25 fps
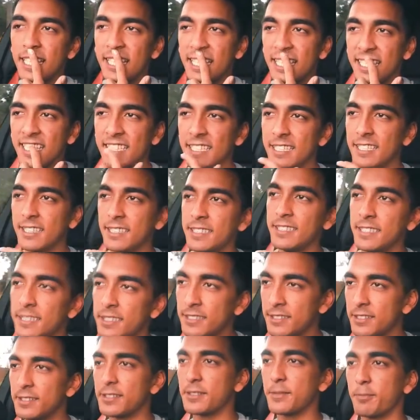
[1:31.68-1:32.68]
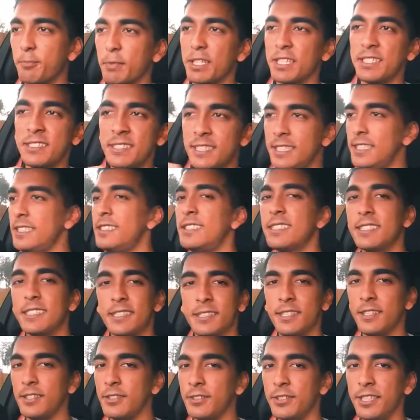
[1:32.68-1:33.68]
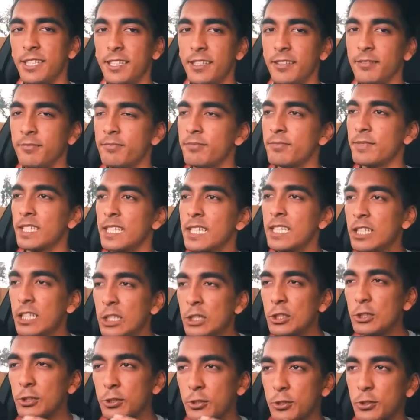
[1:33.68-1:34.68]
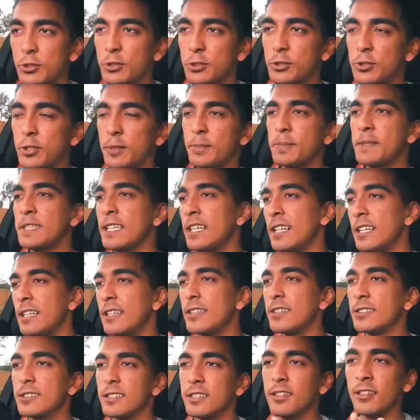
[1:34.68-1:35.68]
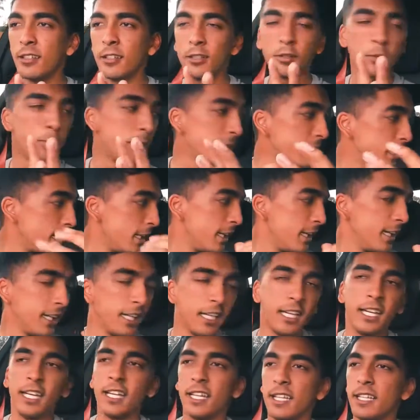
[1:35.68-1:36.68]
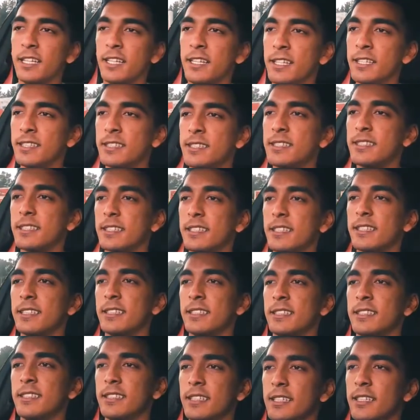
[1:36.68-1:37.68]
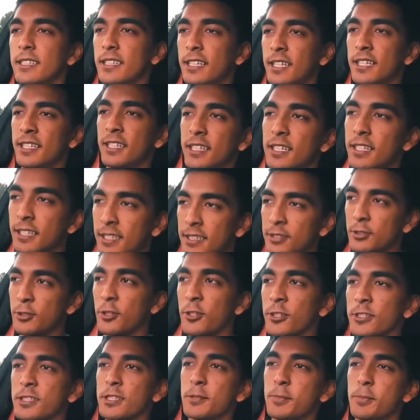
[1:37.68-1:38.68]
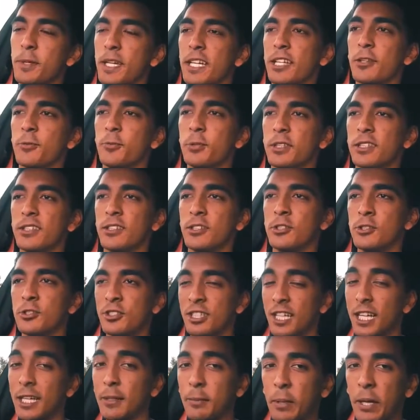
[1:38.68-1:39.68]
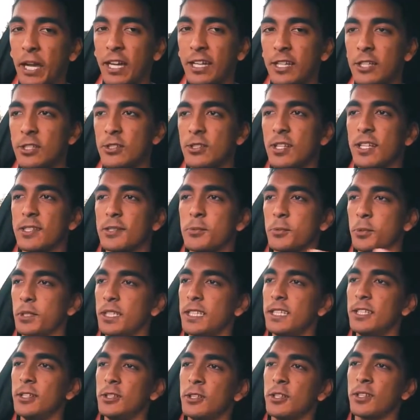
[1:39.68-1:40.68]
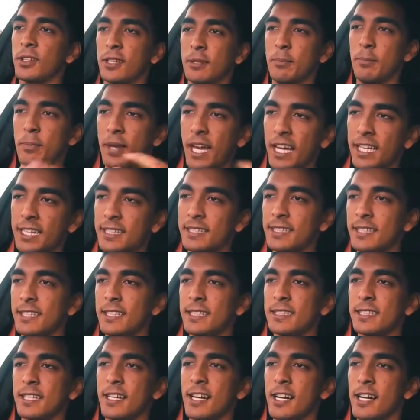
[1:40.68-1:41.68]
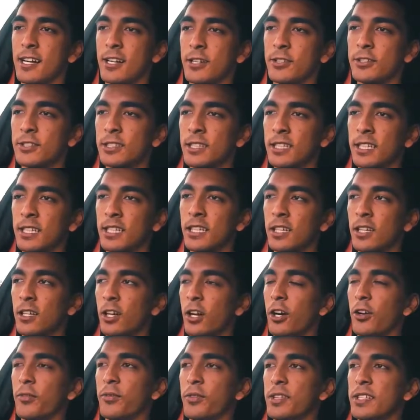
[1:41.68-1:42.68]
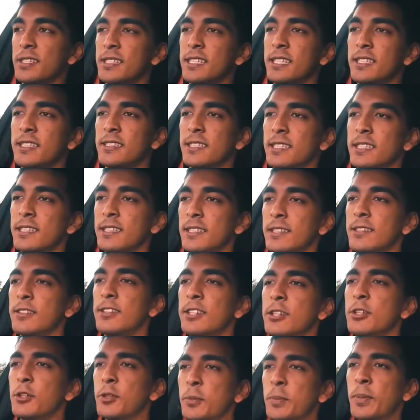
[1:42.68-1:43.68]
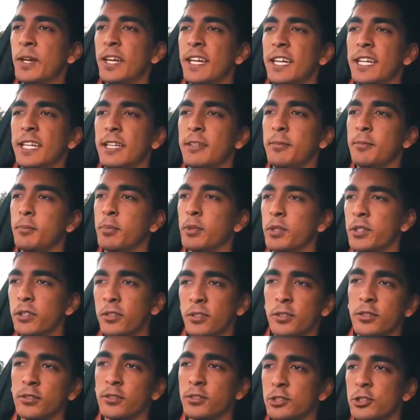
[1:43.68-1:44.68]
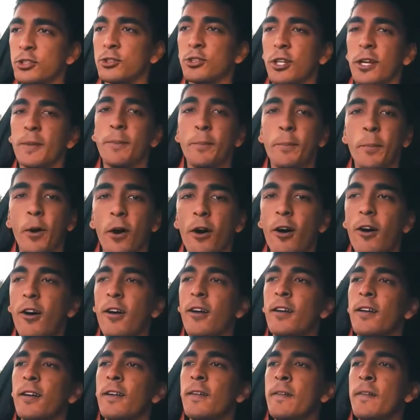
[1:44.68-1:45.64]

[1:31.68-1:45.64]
is a C63 stripped out a little bit. This is not spec'd with the track package. That's where they took the back seats out of the C63 coupe, put a little strut bar